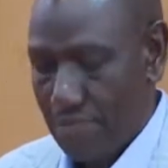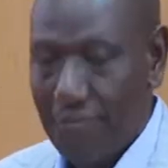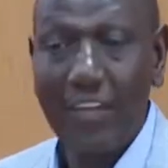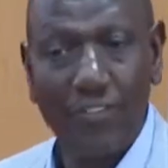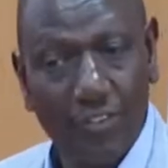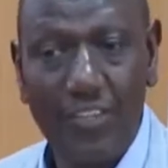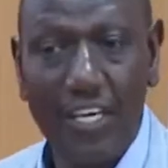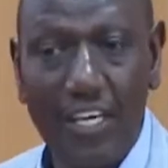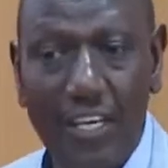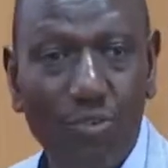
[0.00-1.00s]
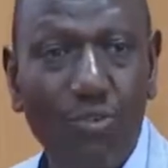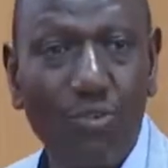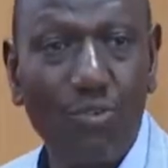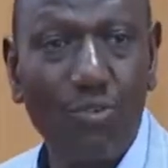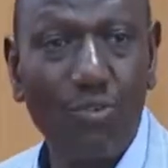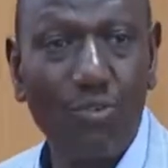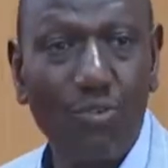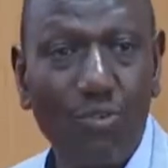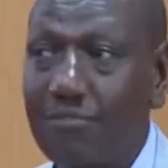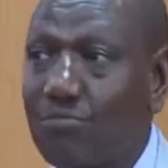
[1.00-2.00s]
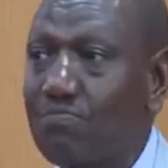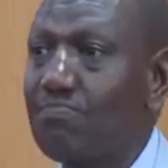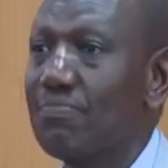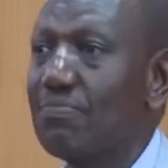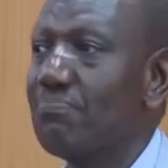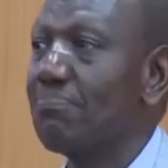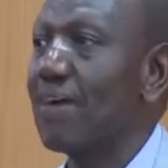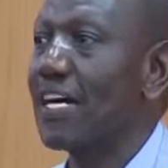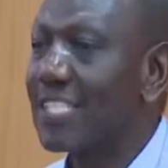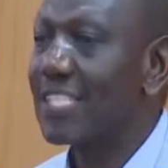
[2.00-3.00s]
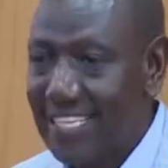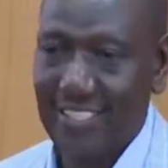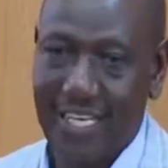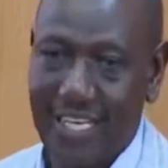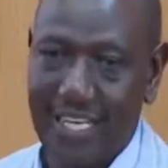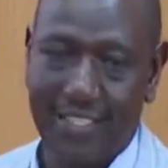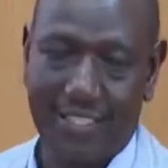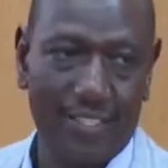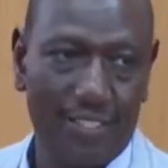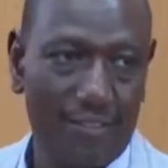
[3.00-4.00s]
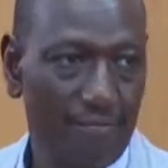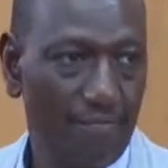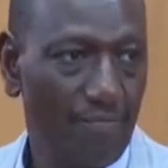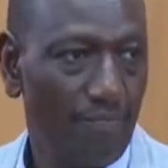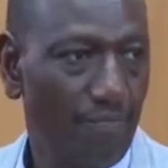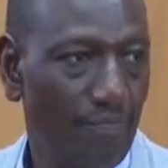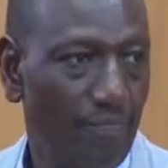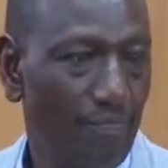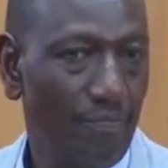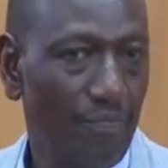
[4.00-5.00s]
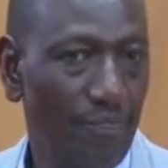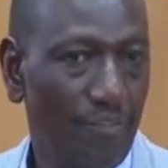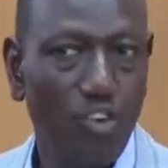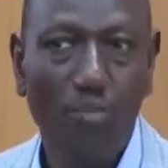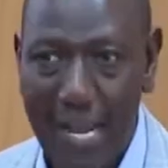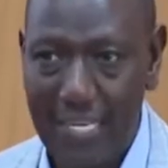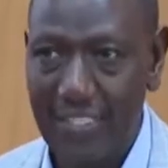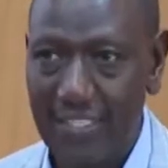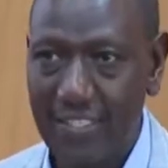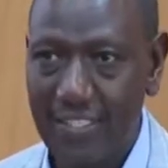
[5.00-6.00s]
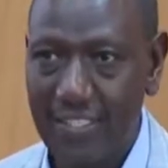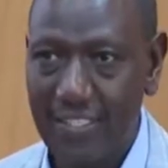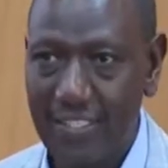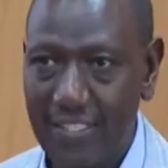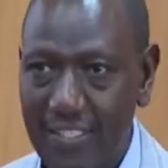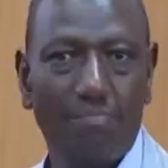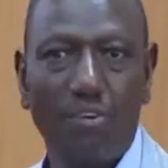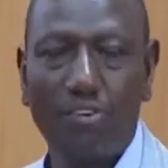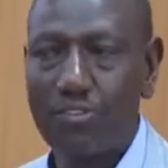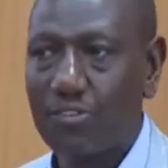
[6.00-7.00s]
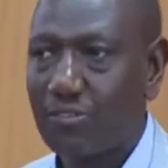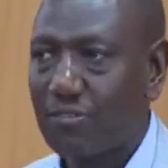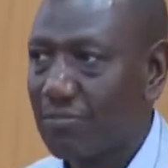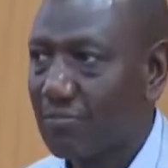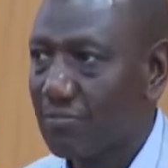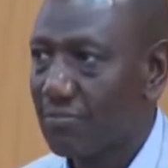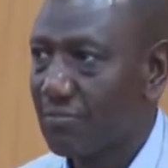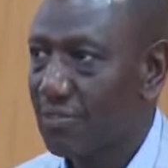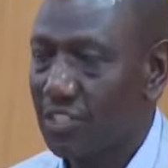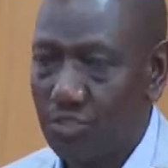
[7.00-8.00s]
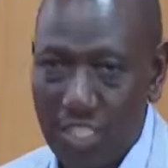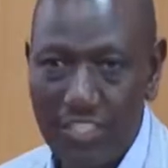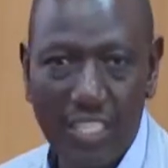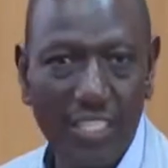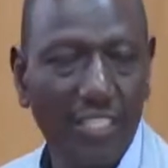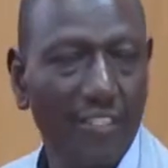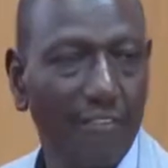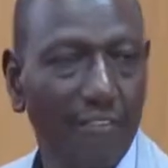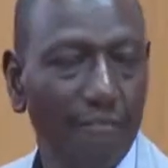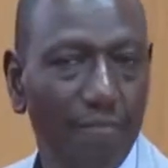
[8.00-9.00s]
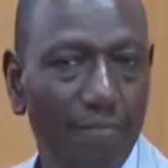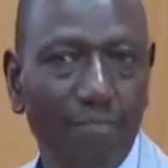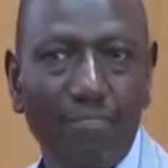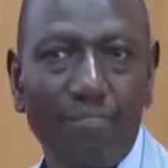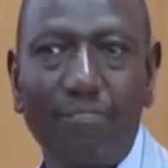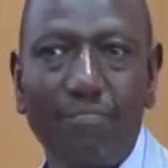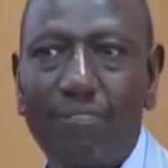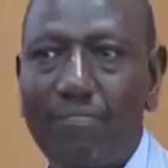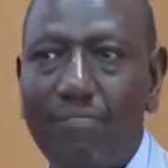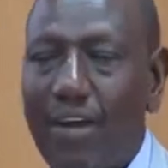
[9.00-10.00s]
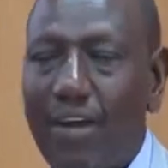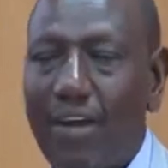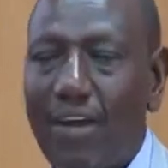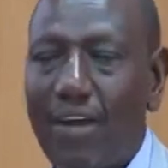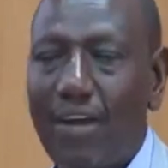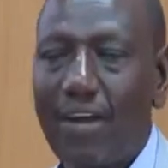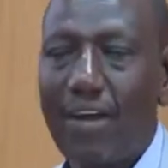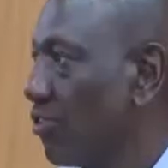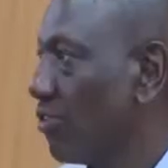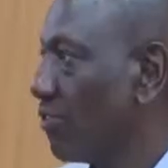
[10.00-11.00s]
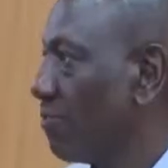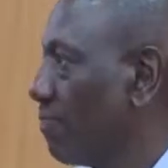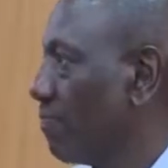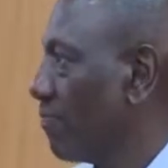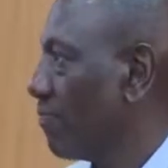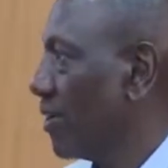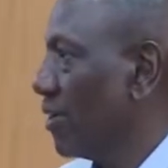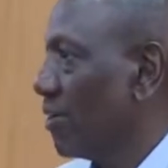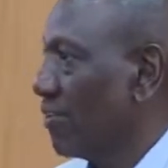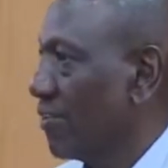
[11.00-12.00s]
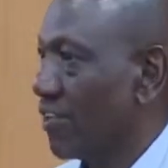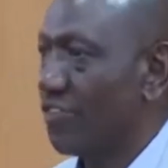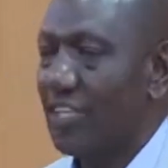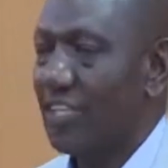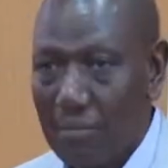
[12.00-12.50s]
That's the question that must exercise your minds, both in Treasury, at the board level, the senior